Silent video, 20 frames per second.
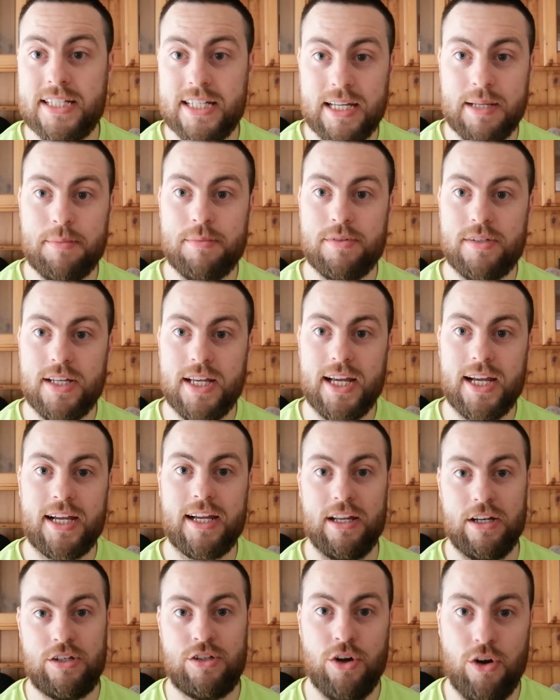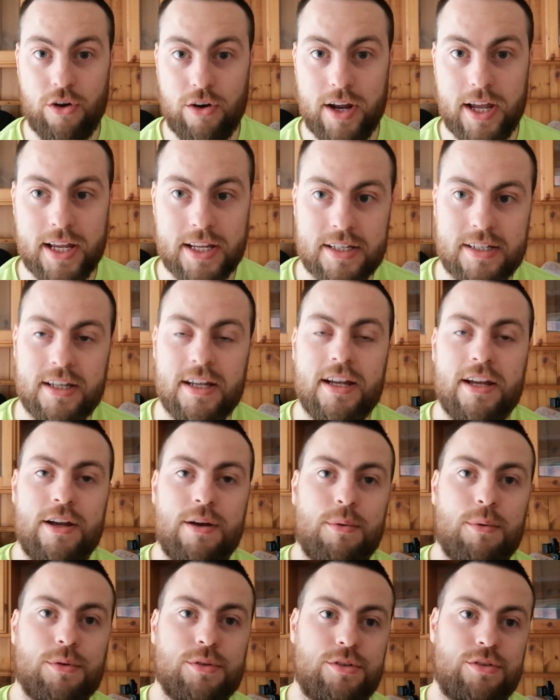namesake, Torres
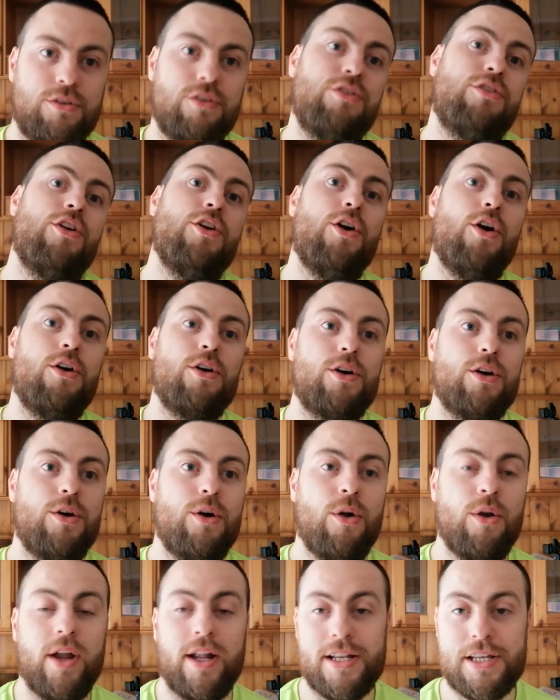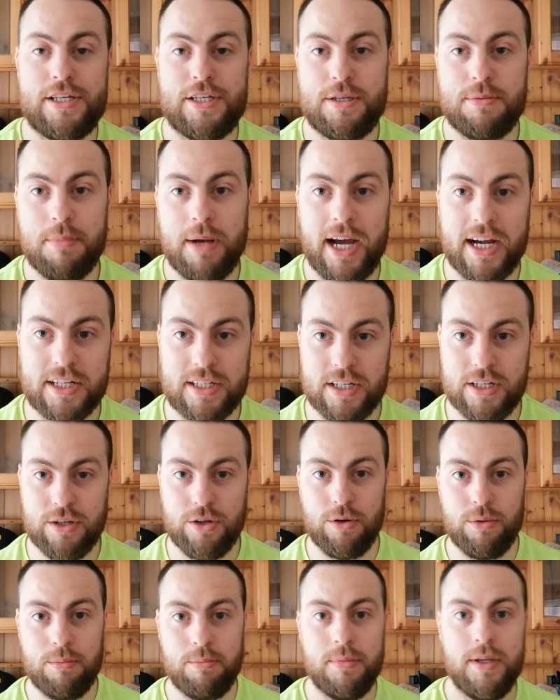was 3 on goal and smashed it
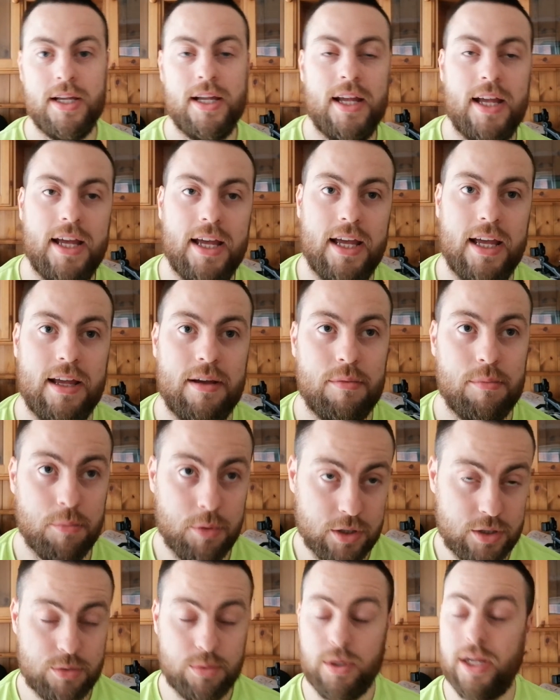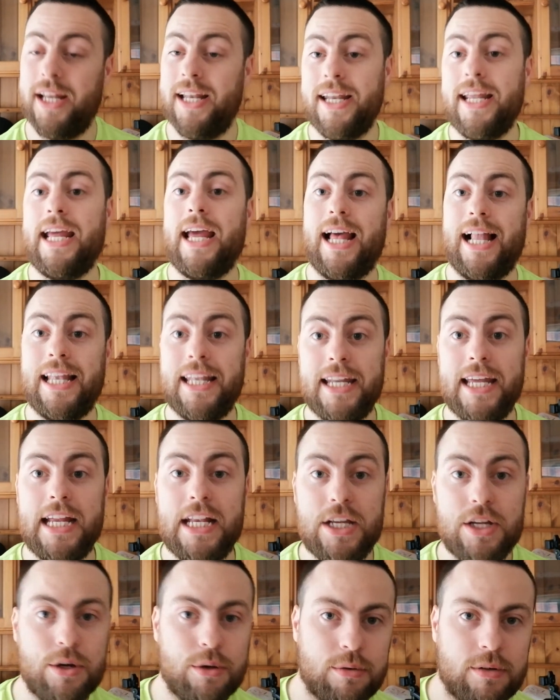home, which El
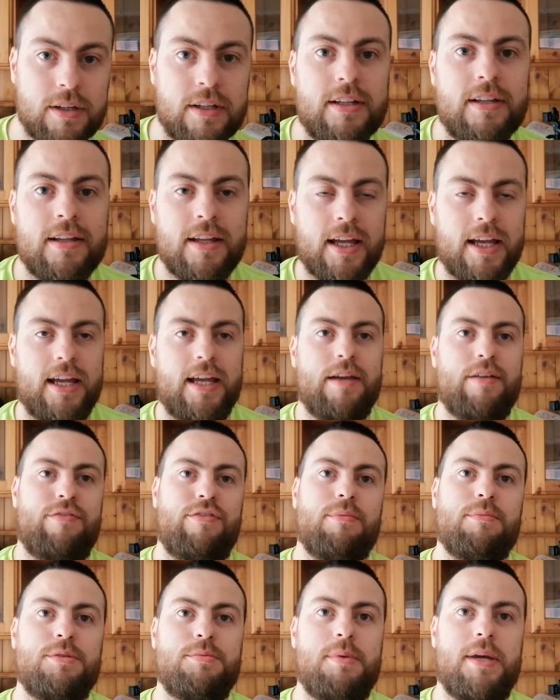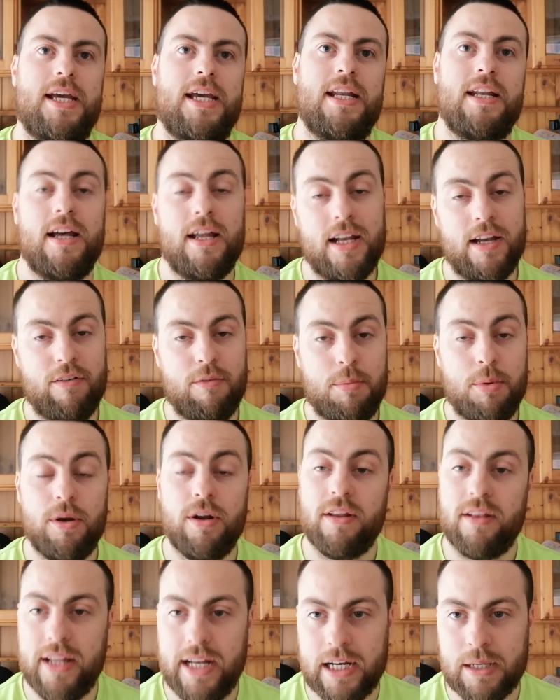Nino from Spain and Liverpool,
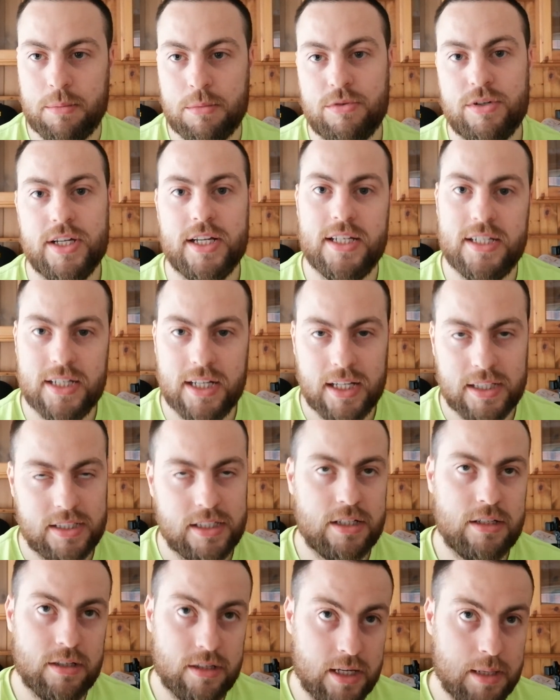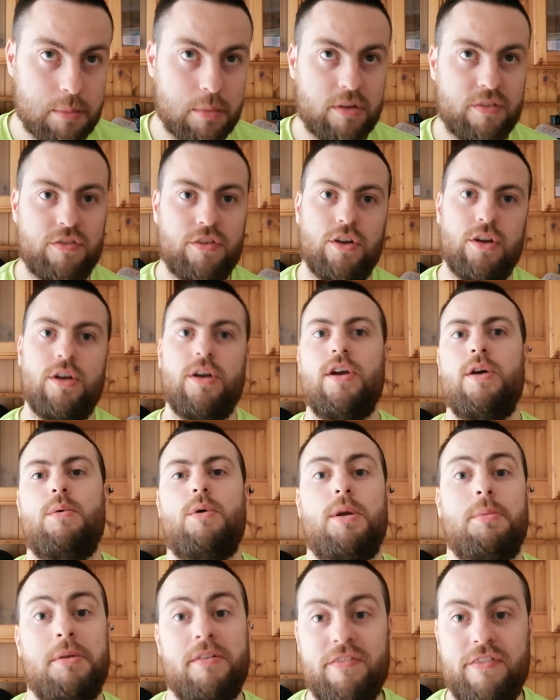Athletic Madrid, Chelsea, to name it a few, would
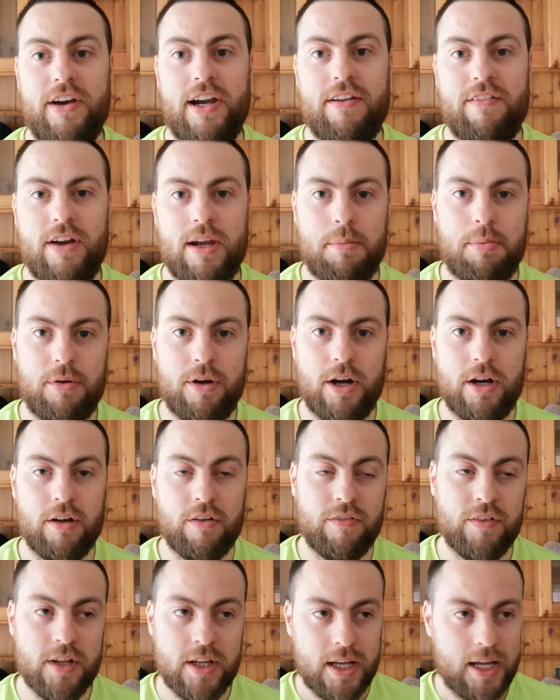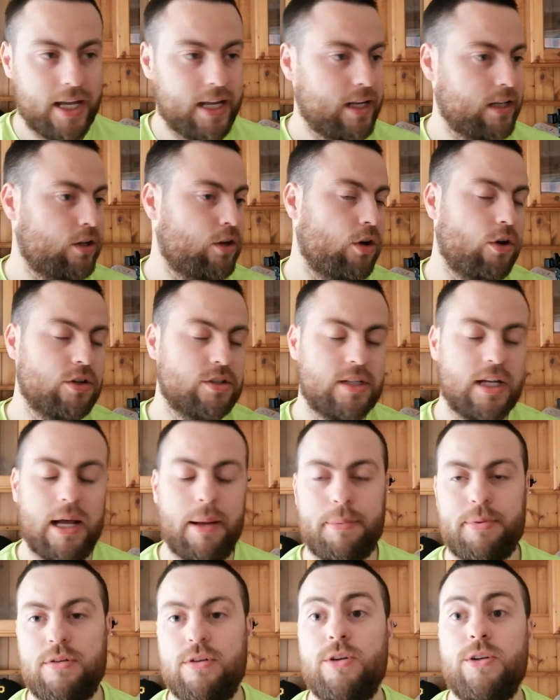have been very, very proud of. It caused
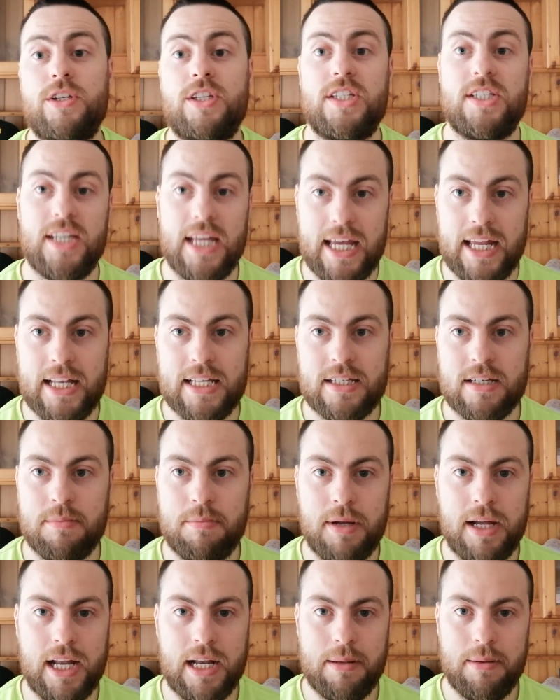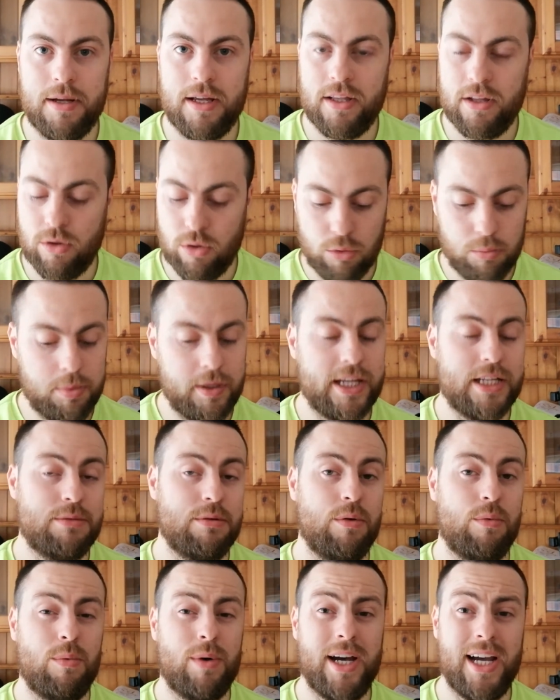absolute scenes in Panama. The whole place
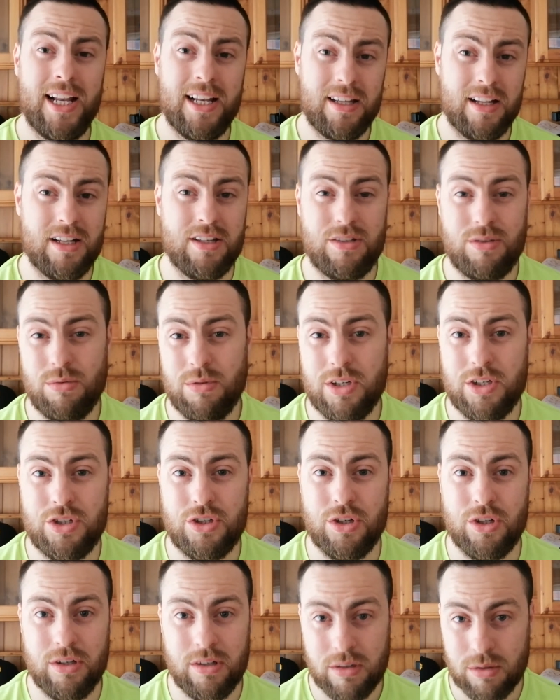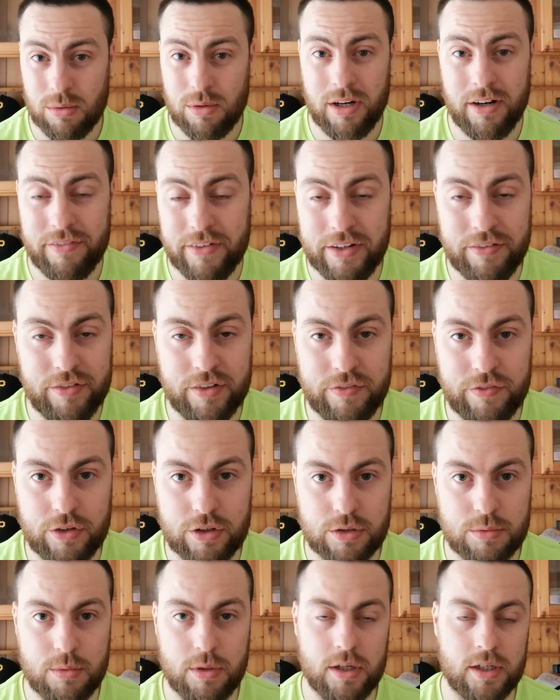went wild, and so they should. They're qualifying for the
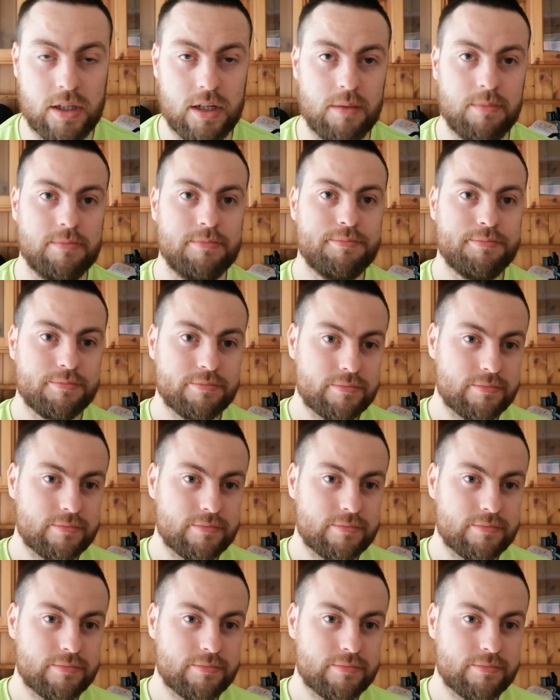first World Cup.